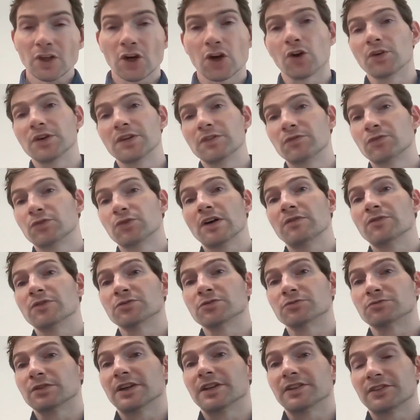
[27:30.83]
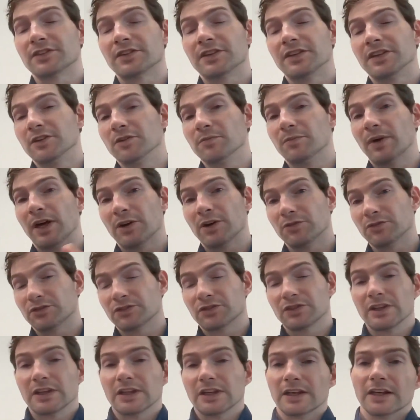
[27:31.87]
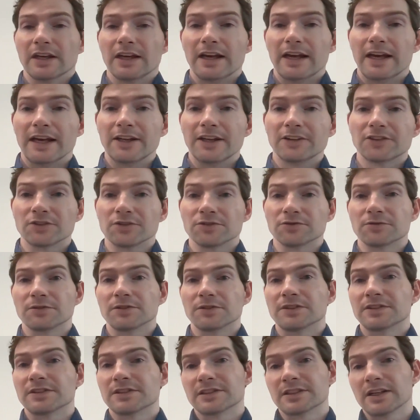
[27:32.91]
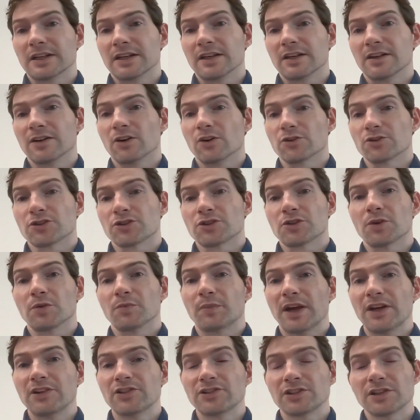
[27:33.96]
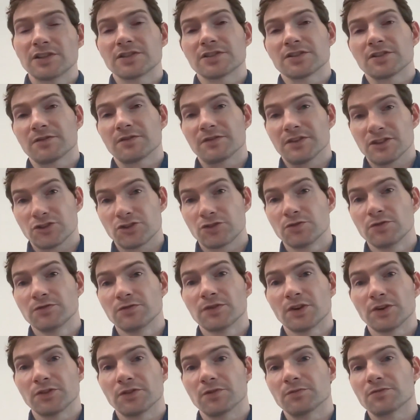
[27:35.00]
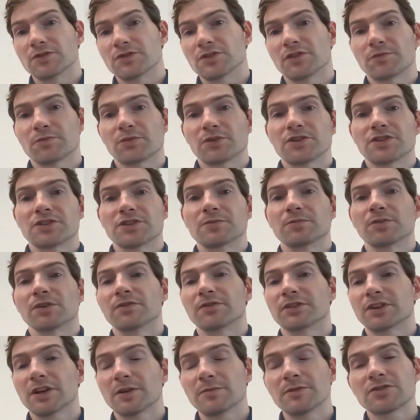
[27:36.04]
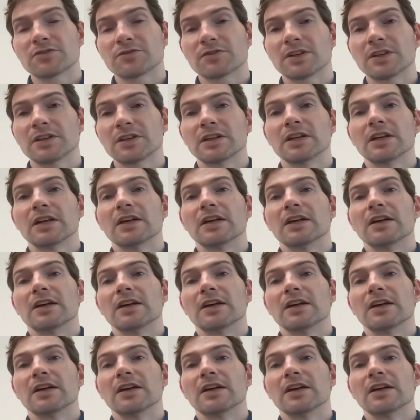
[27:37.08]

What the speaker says: or if you haven't read the about 800 or so pages of his 2 volumes of Principle of Chemistry,